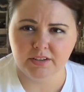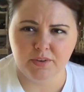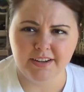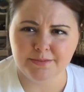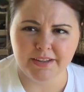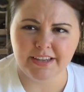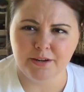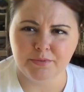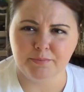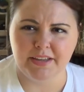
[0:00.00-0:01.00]
why does my
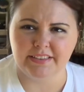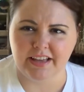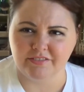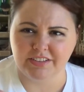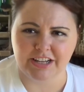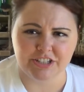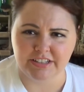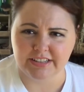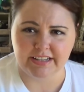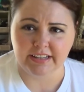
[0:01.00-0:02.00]
camera make that flashy
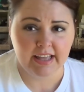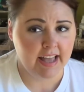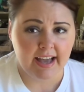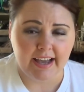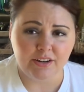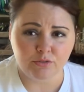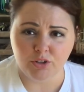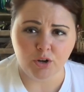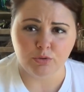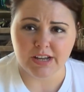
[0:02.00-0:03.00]
thing I don't
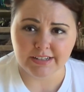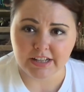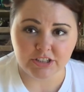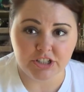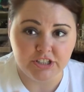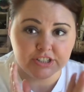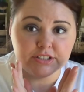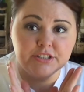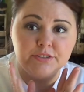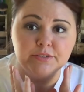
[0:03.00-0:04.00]
know technology
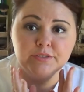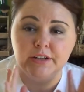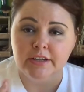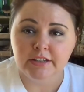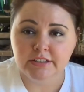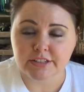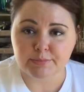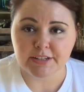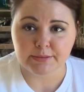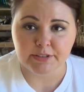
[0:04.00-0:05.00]
just just
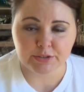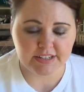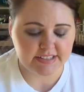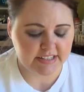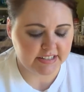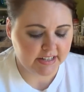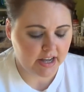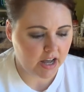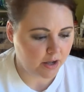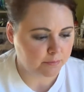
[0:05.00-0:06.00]
makes me crazy
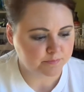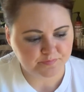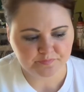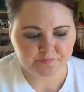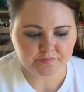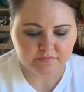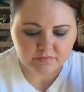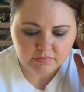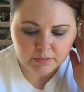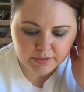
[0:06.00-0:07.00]
um
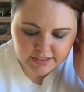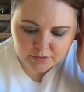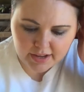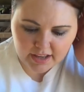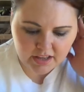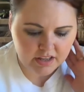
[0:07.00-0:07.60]
but anyway,